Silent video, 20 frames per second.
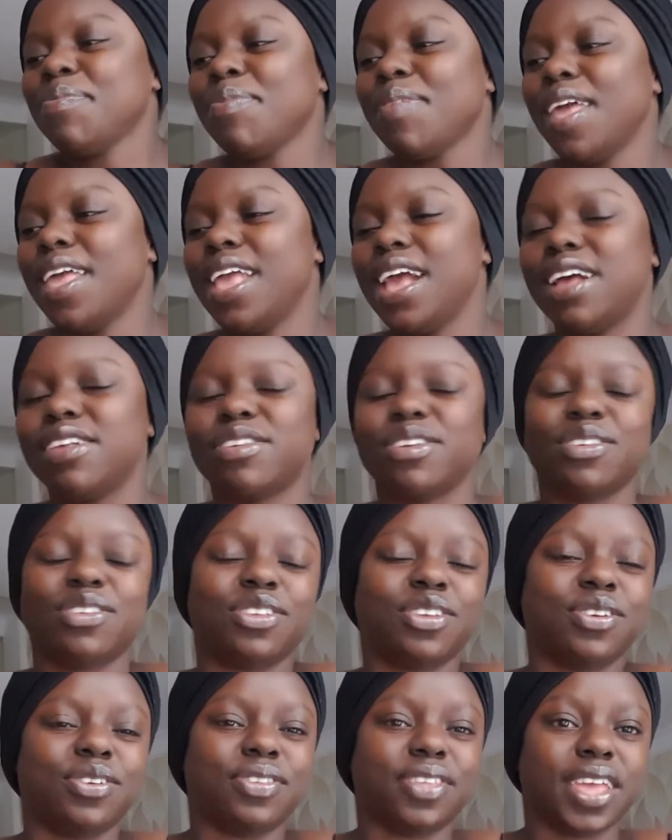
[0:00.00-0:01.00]
Yeah, so it's
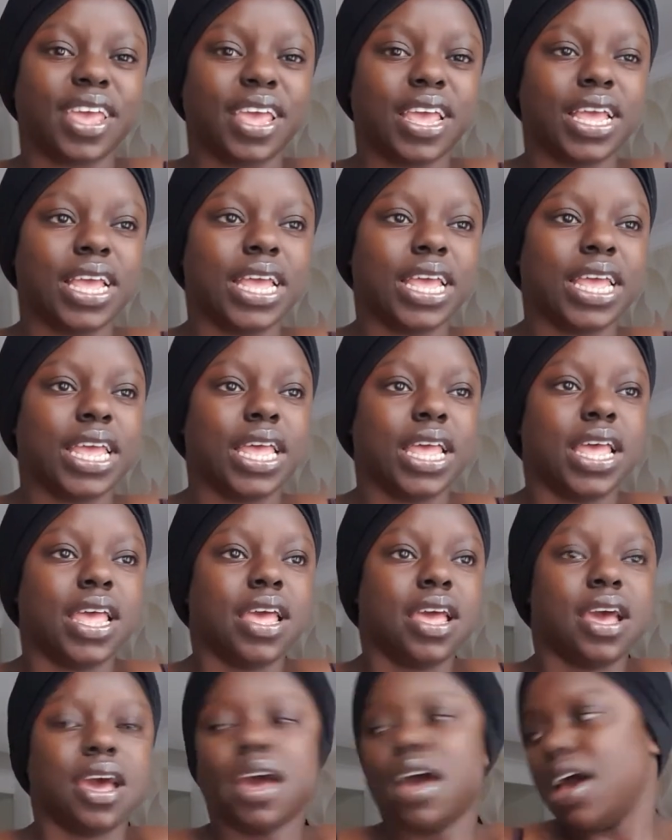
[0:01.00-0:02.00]
Tuesday,
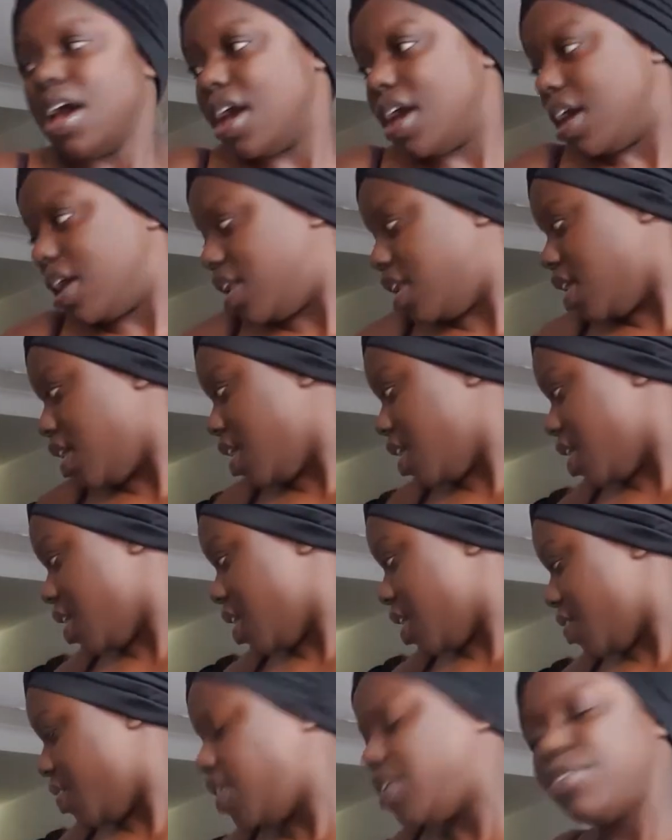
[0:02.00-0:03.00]
and
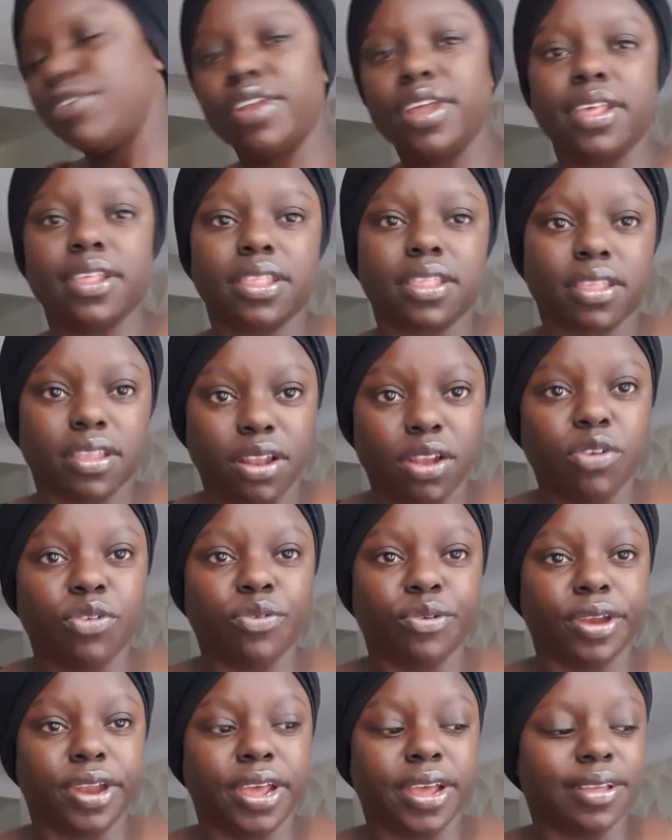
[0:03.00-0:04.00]
I think today is
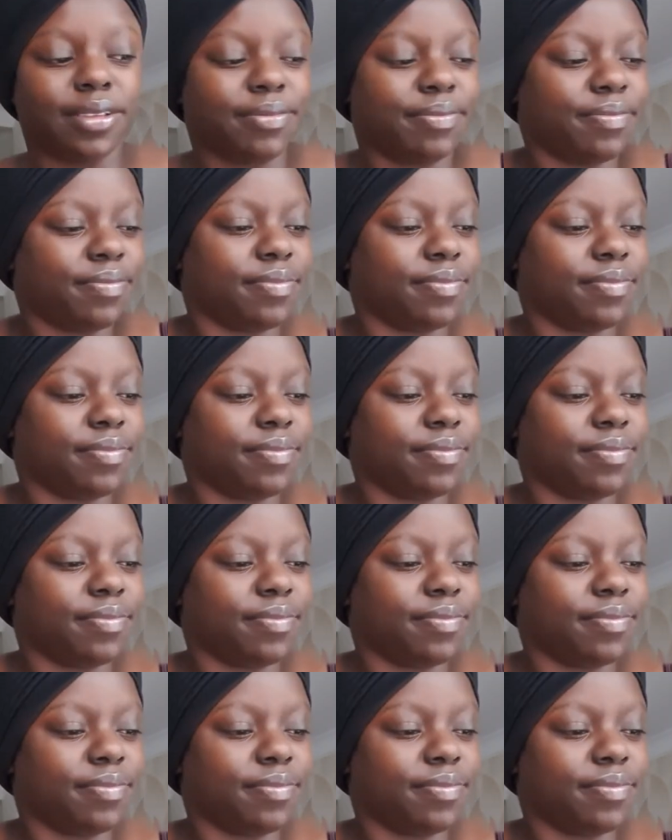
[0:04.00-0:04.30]
laundry day.